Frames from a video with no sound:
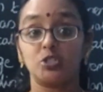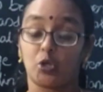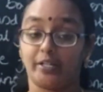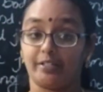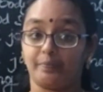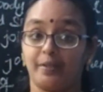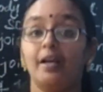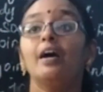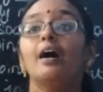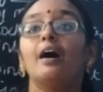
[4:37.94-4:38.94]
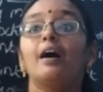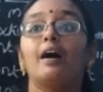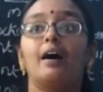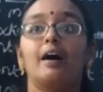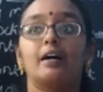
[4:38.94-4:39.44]
joint.
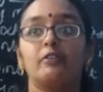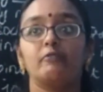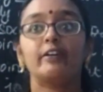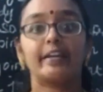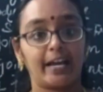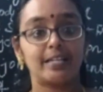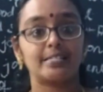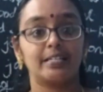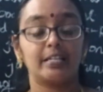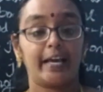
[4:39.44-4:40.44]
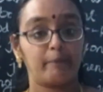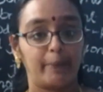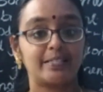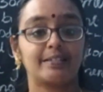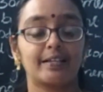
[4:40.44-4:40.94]
We can see the
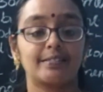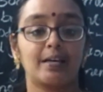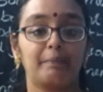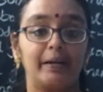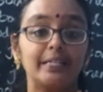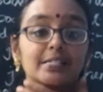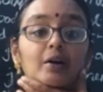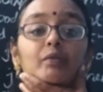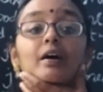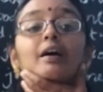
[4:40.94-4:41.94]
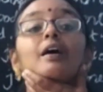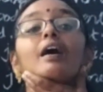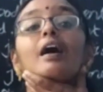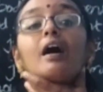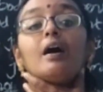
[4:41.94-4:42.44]
best example is our
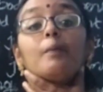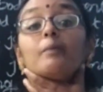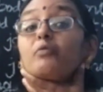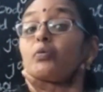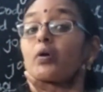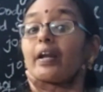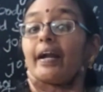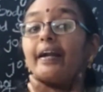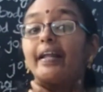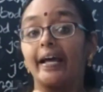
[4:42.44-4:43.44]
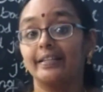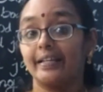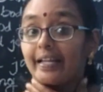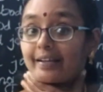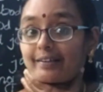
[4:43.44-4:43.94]
forehead and the
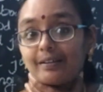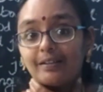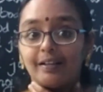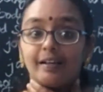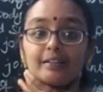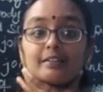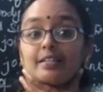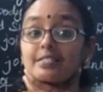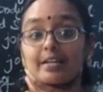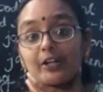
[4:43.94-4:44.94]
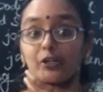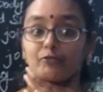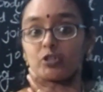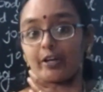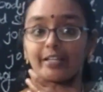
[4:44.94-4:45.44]
neck. This kind of
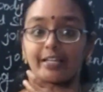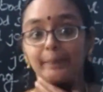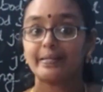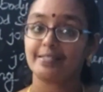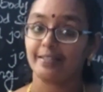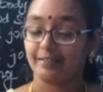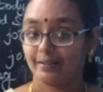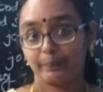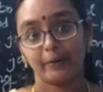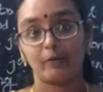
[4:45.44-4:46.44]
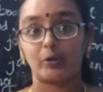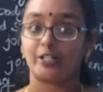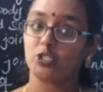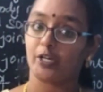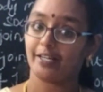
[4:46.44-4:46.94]
joint can be seen. Pivotal
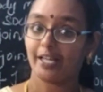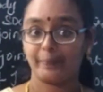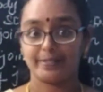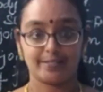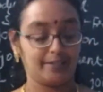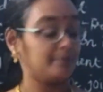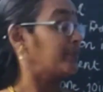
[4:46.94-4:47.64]
joint can be seen.